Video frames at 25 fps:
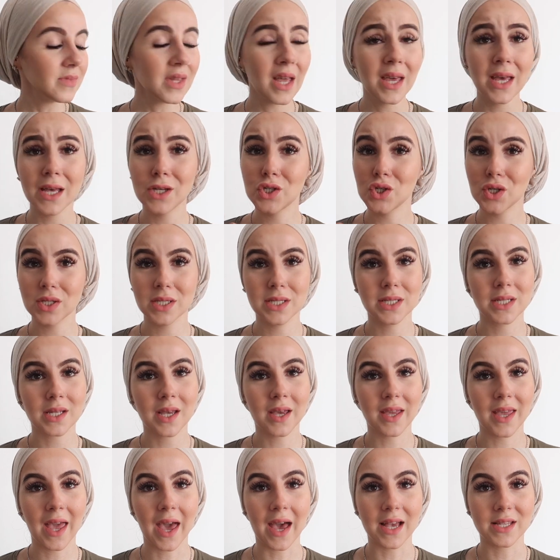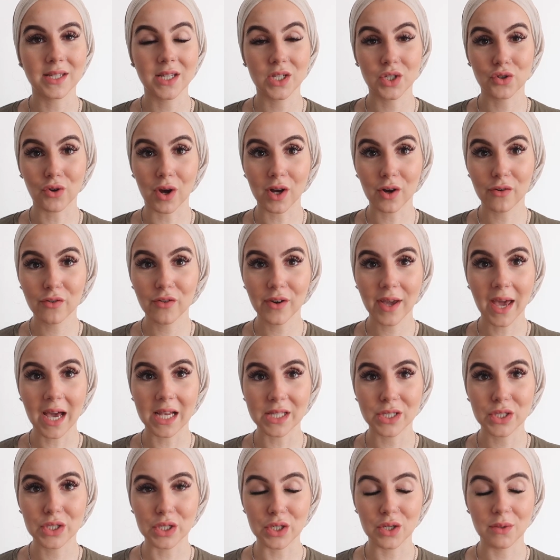it's just yeah it's a struggle for
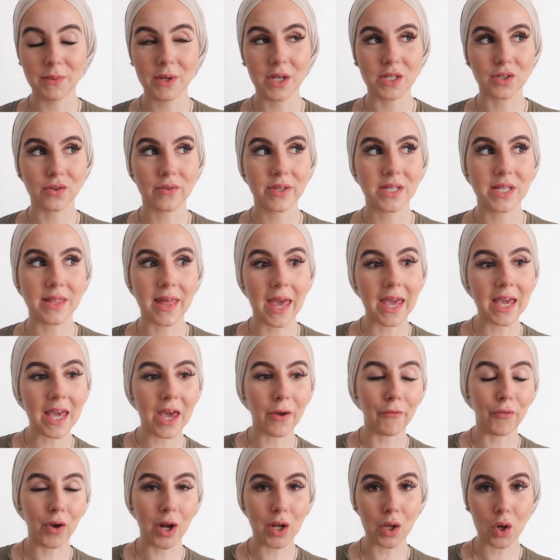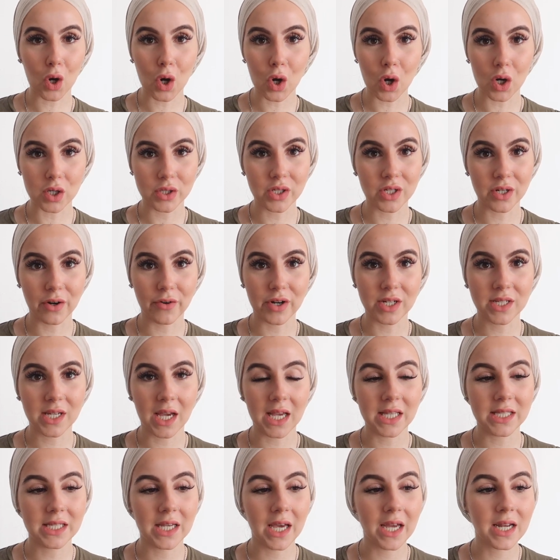cats too because obviously they get really hot and
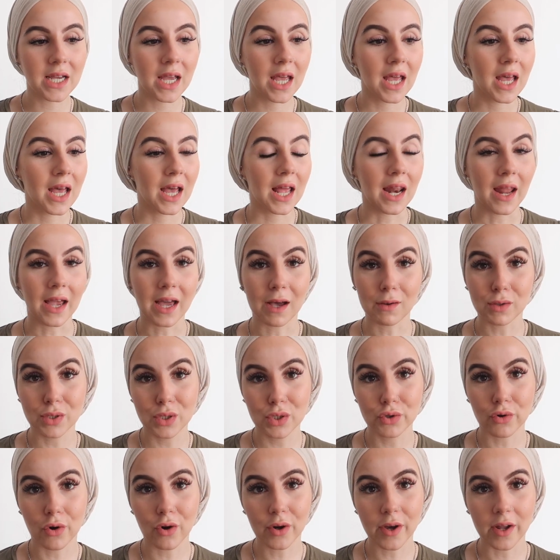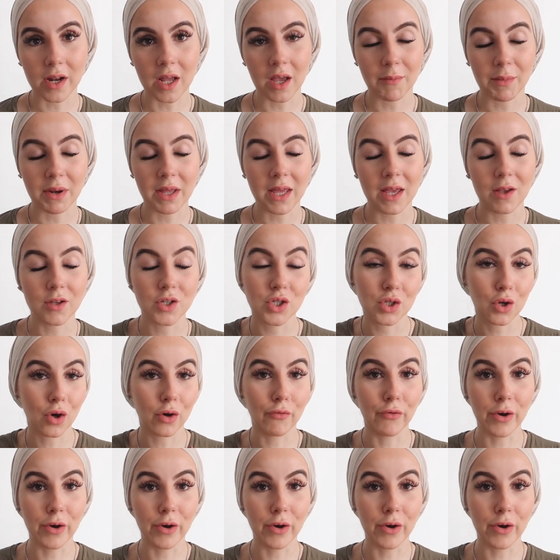irritated like i was stroking him and he just got